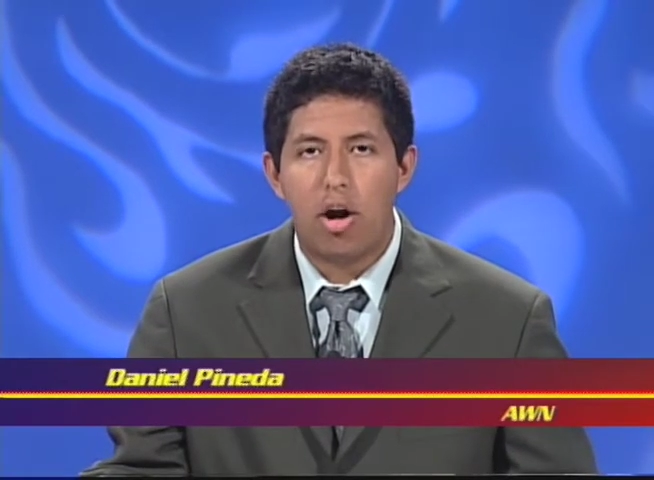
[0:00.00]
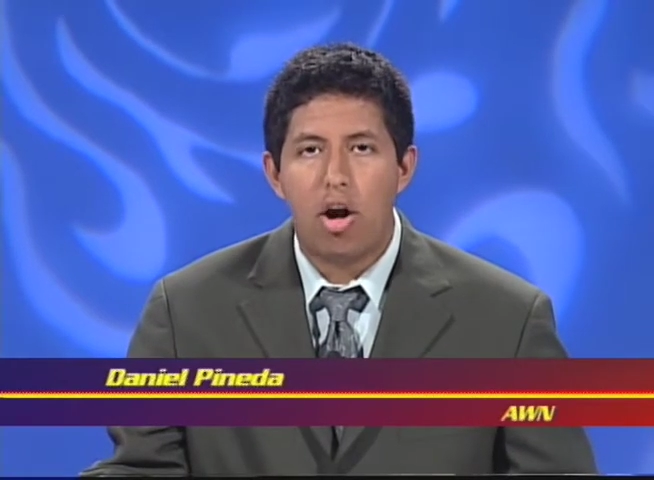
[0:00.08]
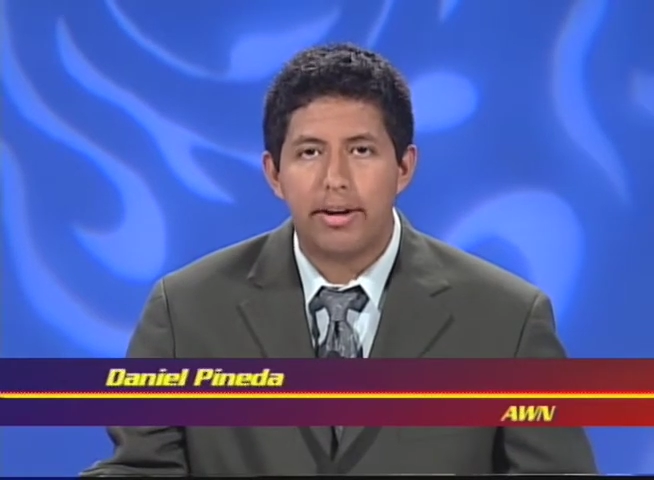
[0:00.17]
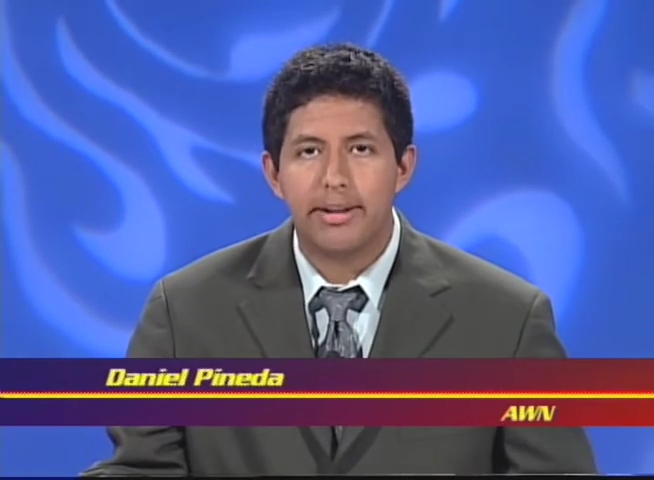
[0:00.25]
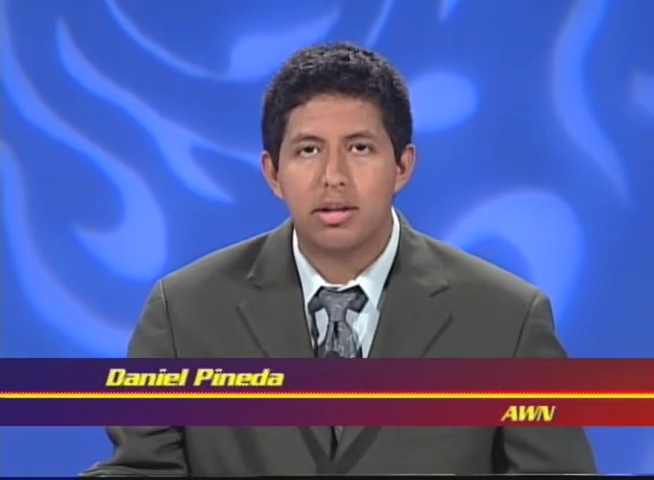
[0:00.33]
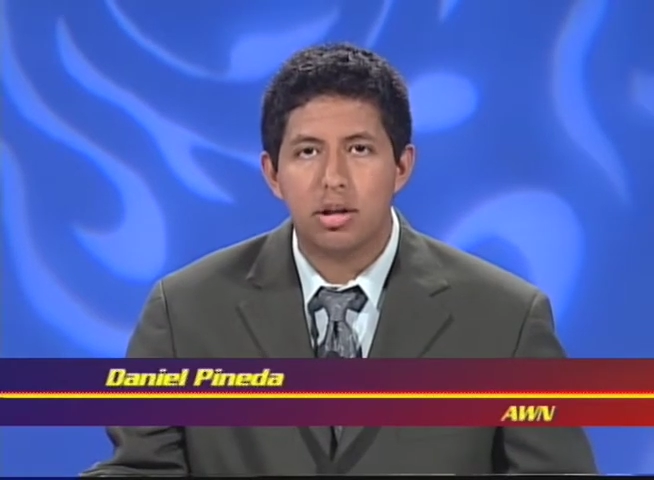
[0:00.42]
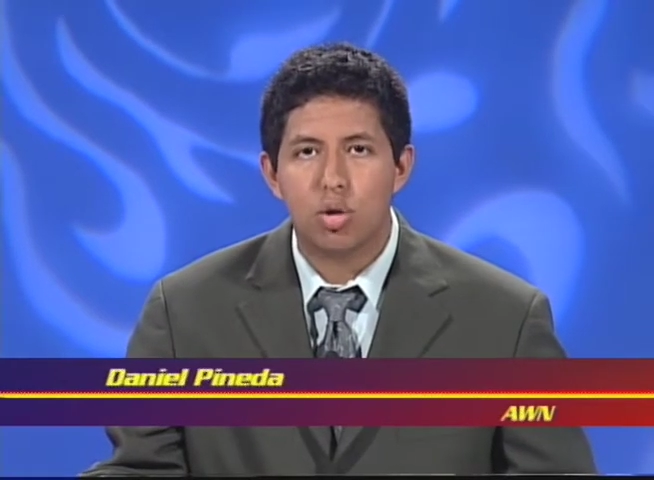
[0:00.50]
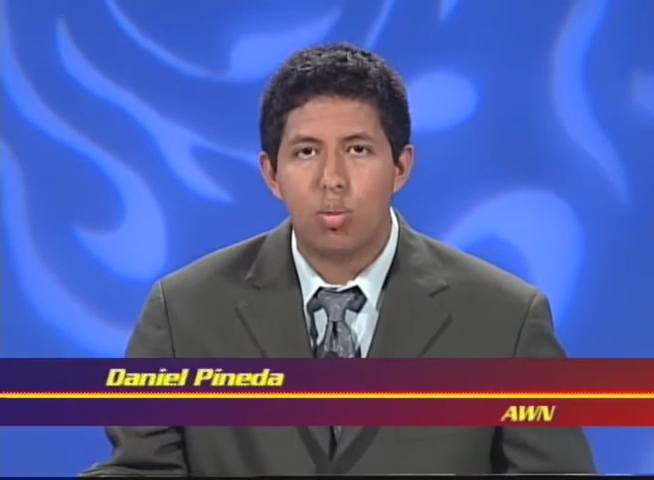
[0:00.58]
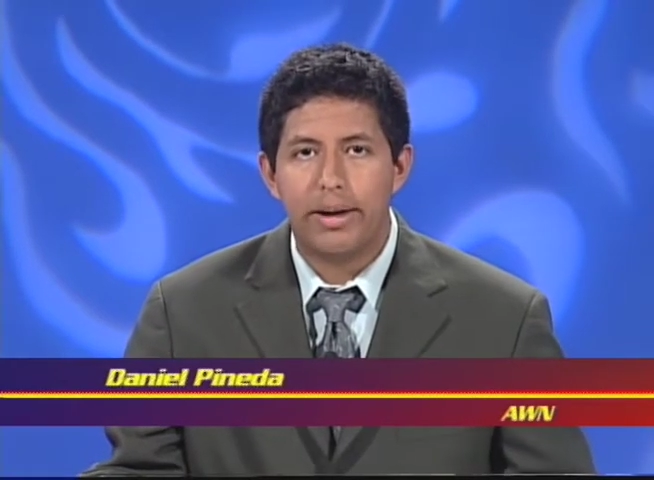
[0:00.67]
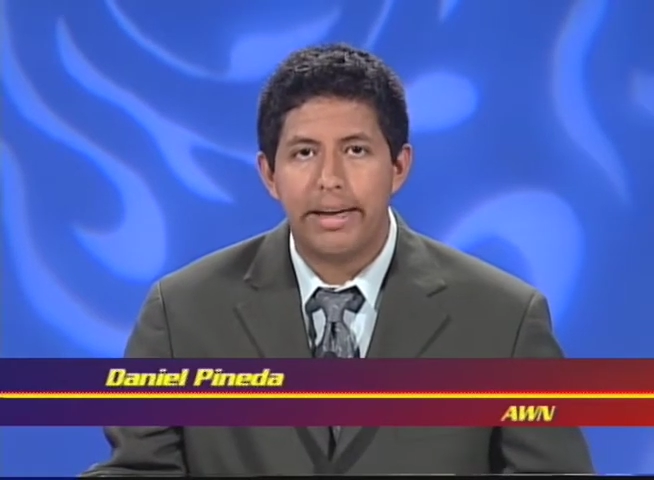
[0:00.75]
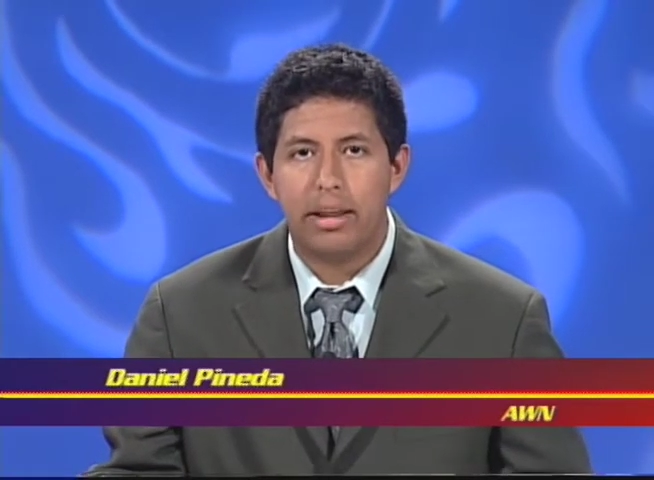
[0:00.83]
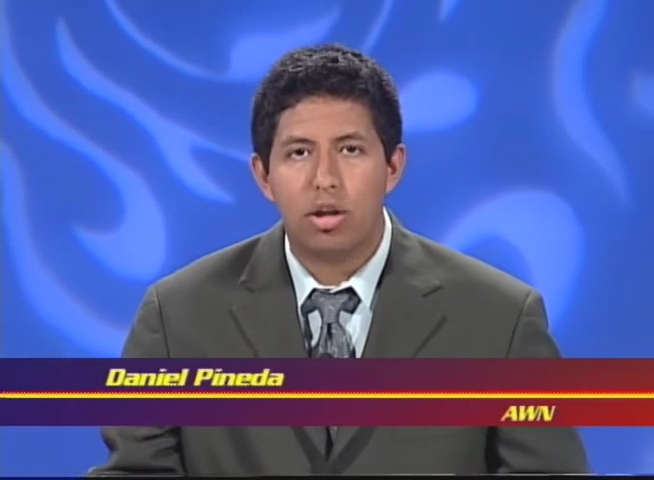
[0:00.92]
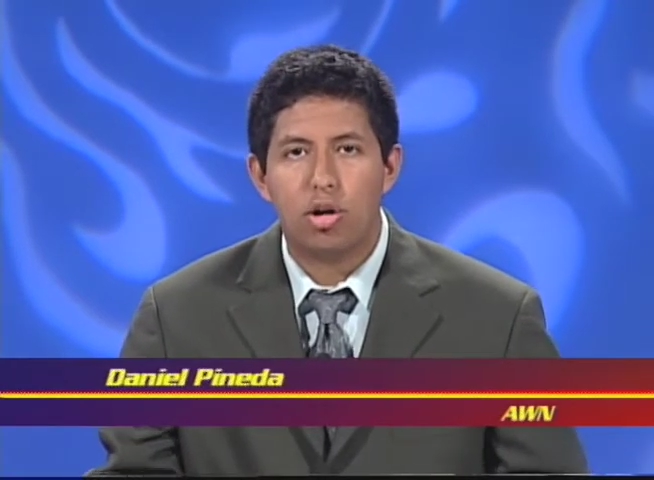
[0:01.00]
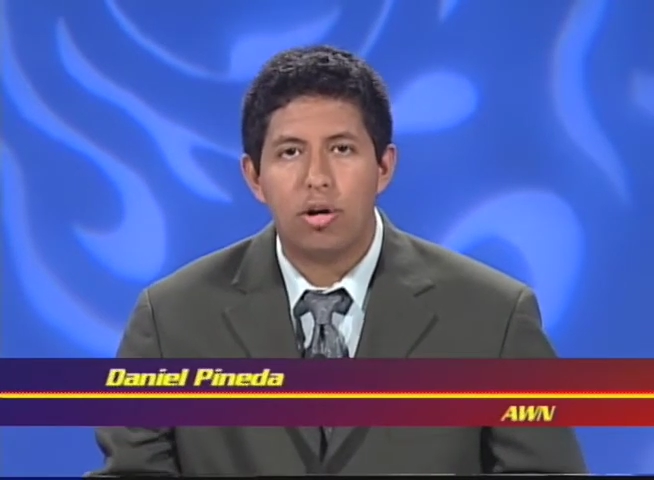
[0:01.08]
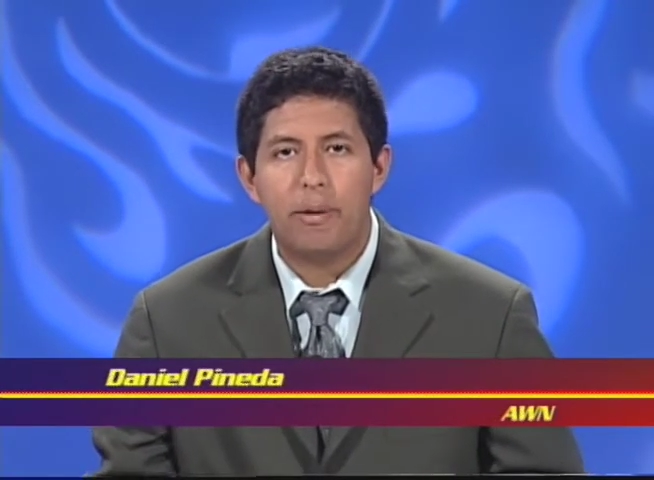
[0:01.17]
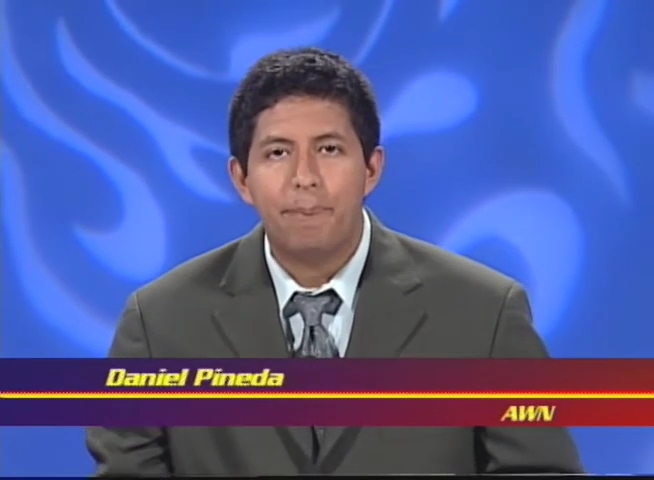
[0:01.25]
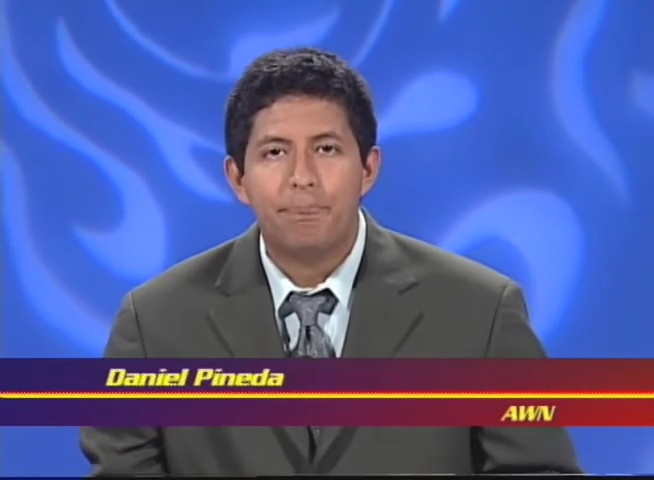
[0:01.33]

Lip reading: August the 23rd.